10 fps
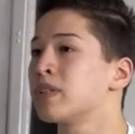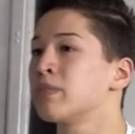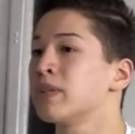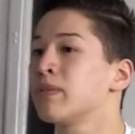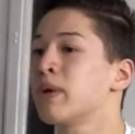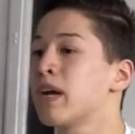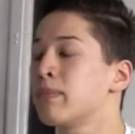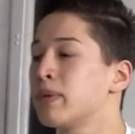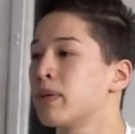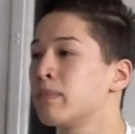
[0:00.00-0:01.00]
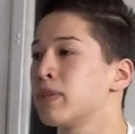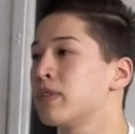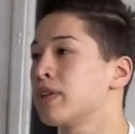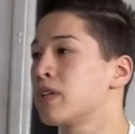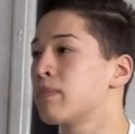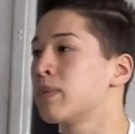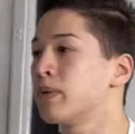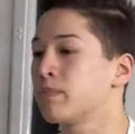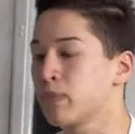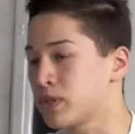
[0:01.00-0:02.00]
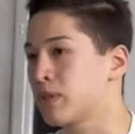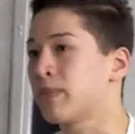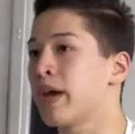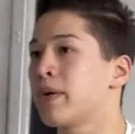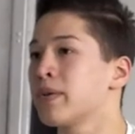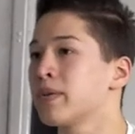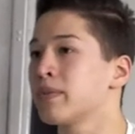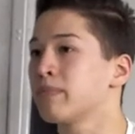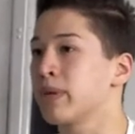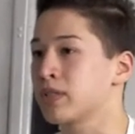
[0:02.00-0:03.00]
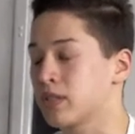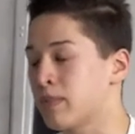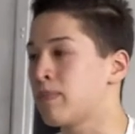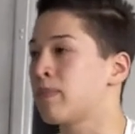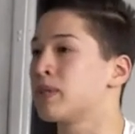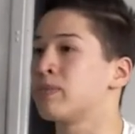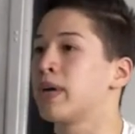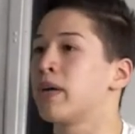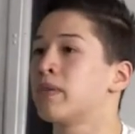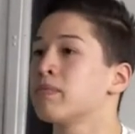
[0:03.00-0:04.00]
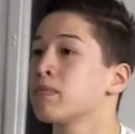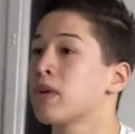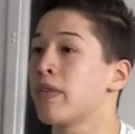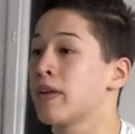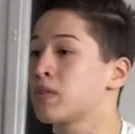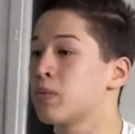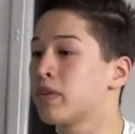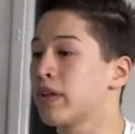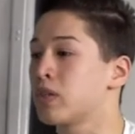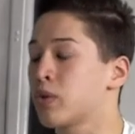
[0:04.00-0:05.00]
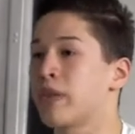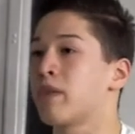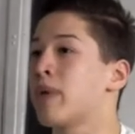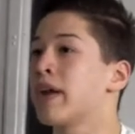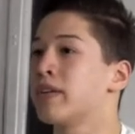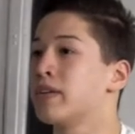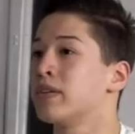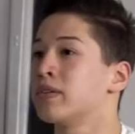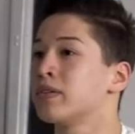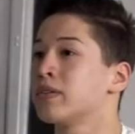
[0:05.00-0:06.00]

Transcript: To me, a bodybuilder puts things up and puts them down, picks them up and puts them down. And that's what they train their body to do.